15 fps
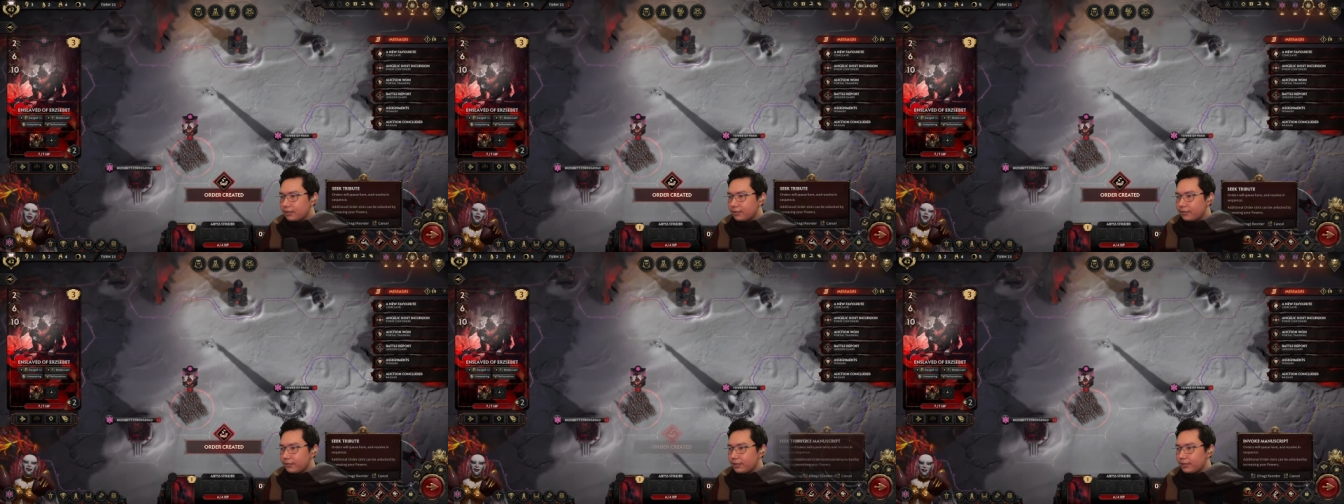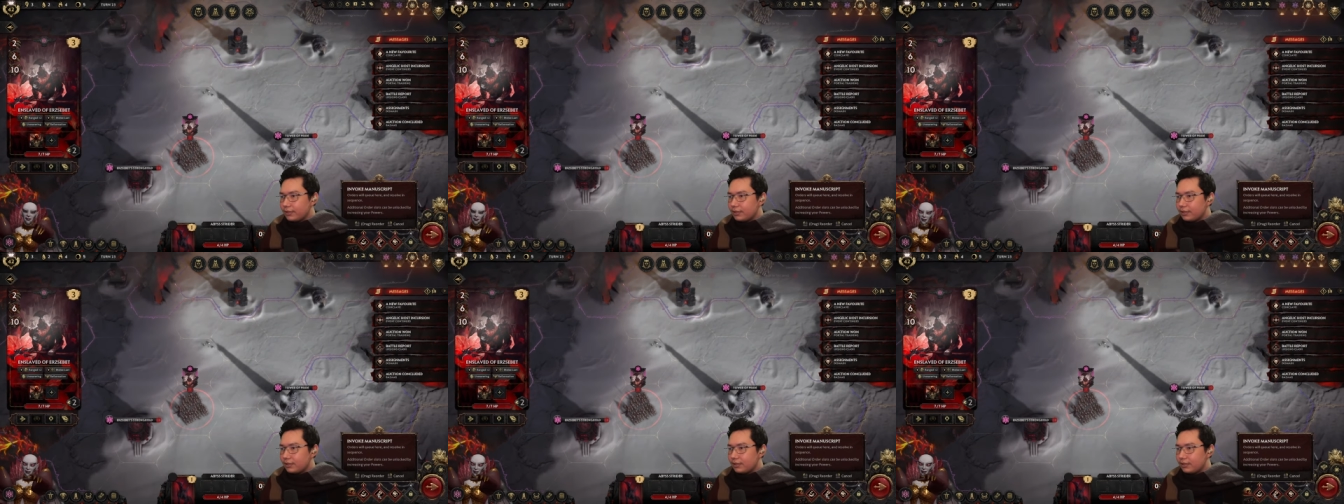
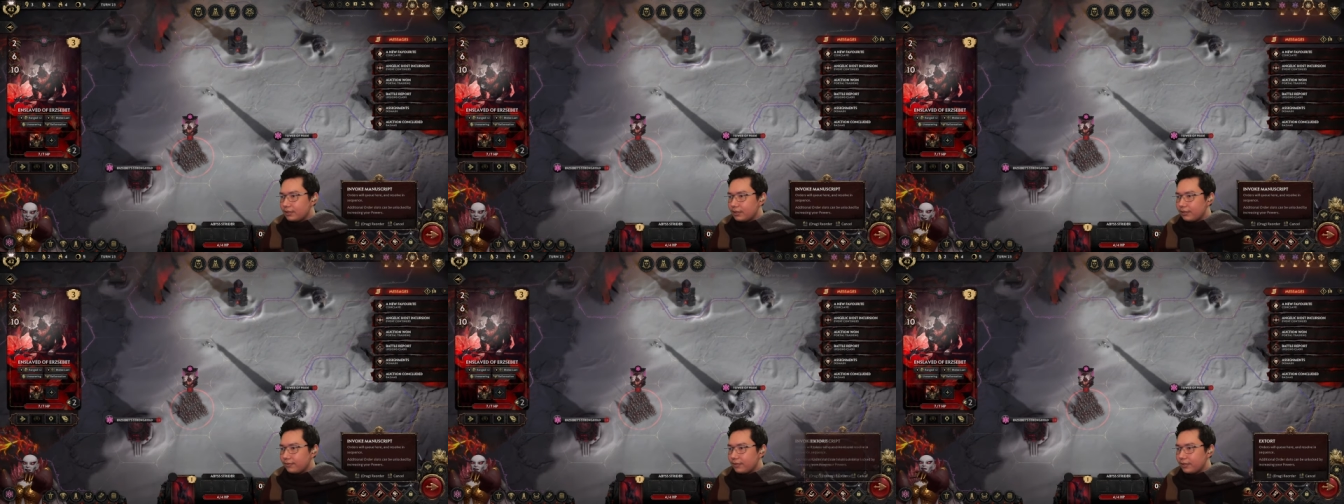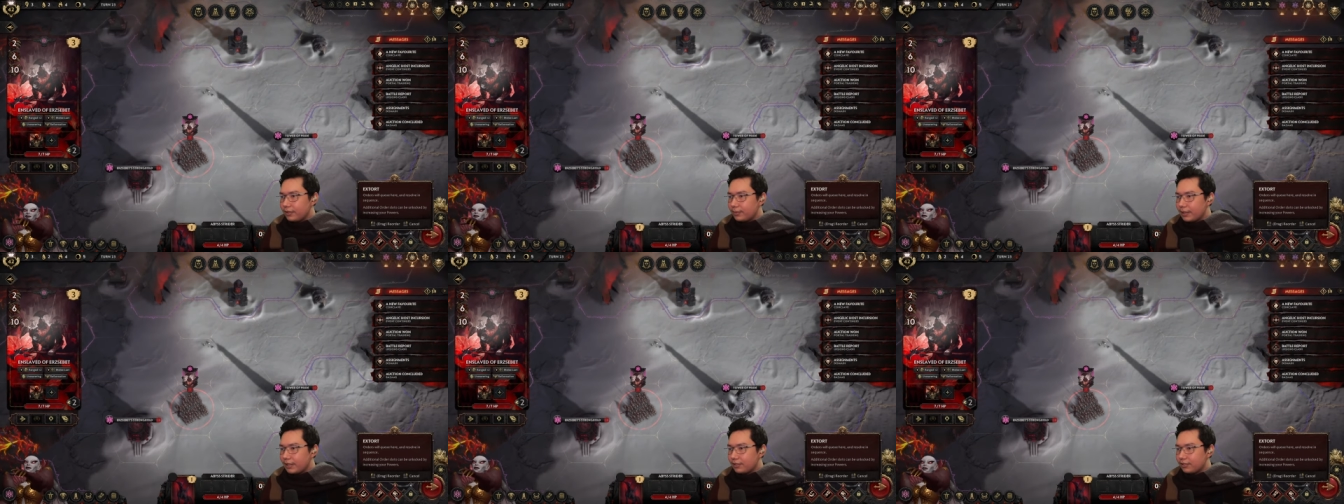first,
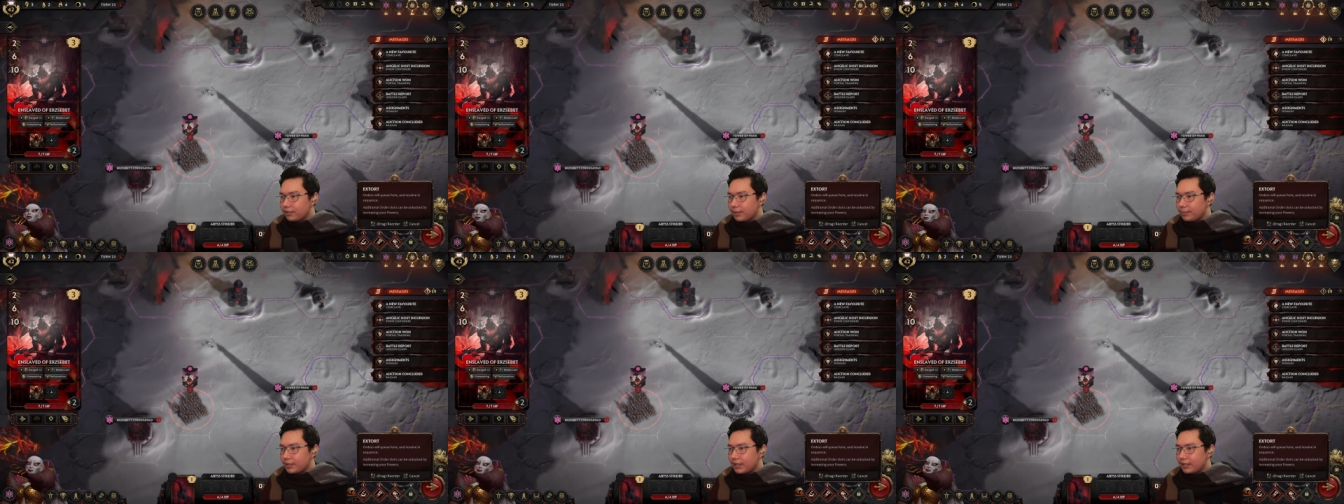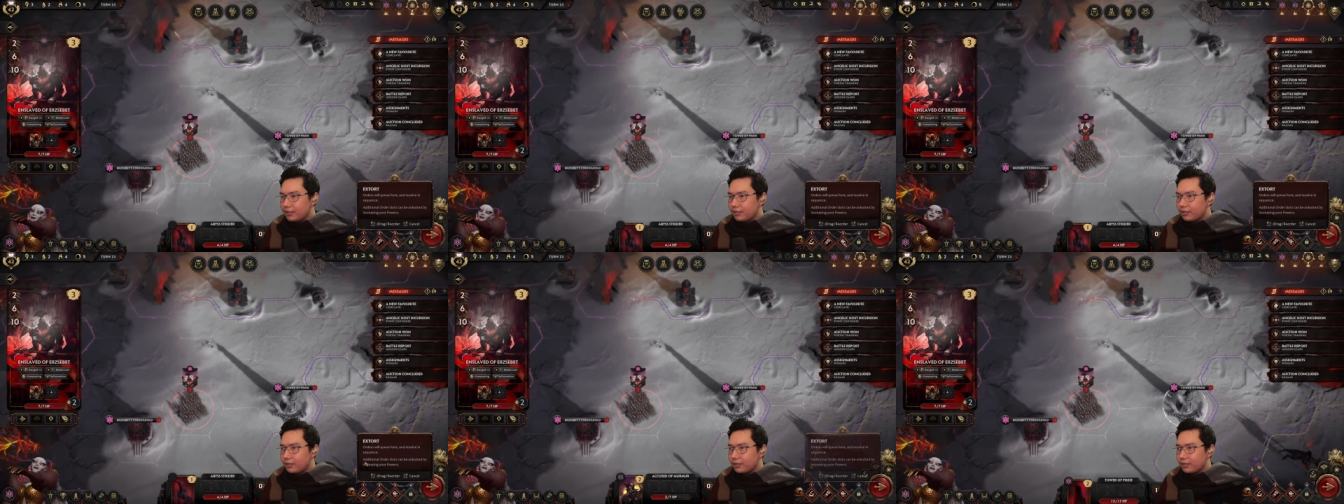invoke manuscript,
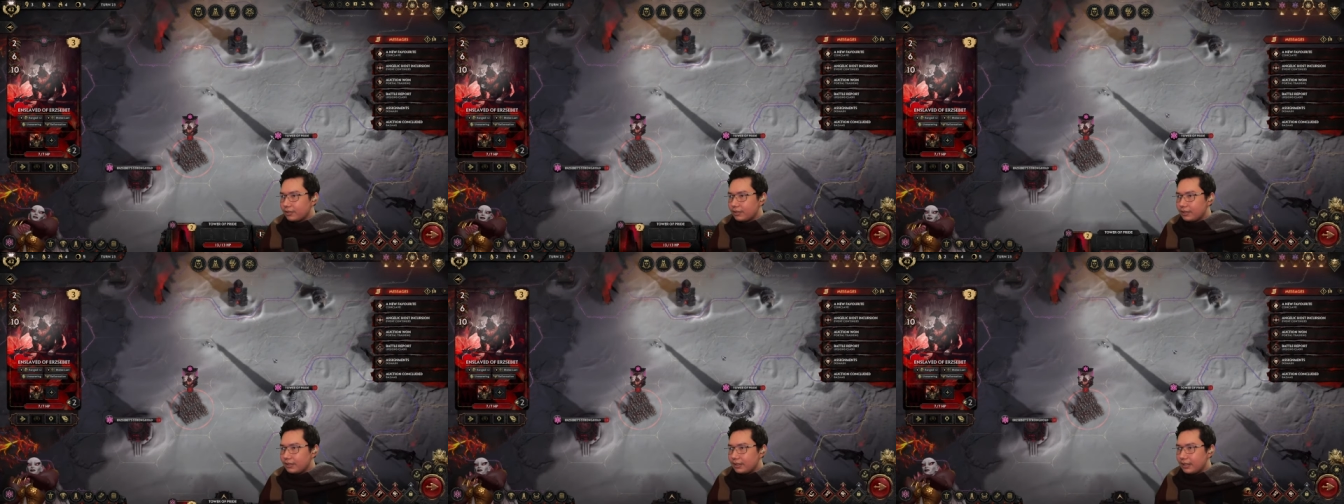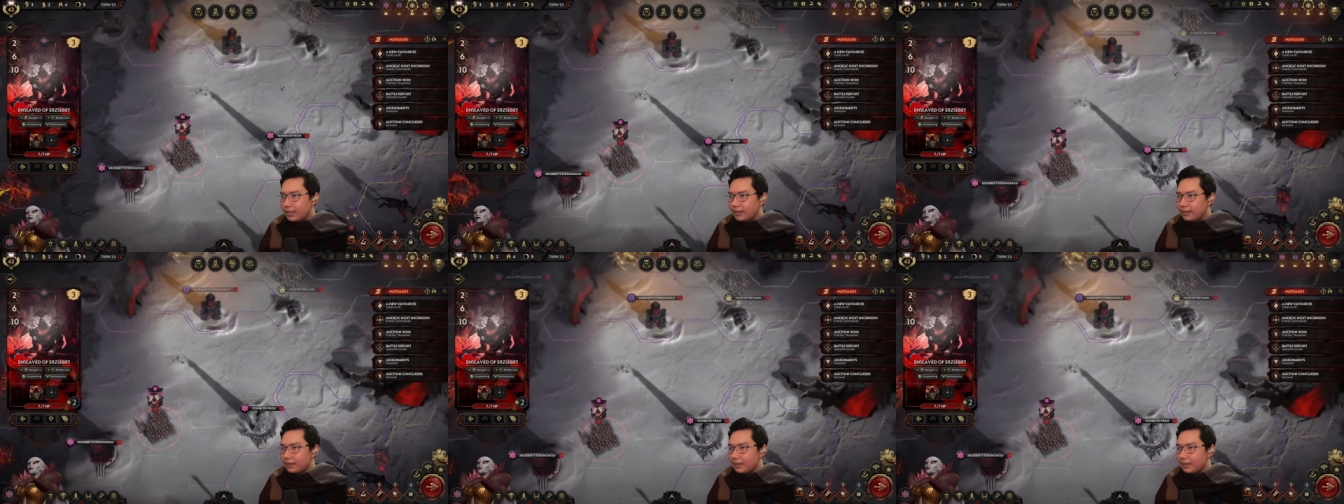extort, yeah.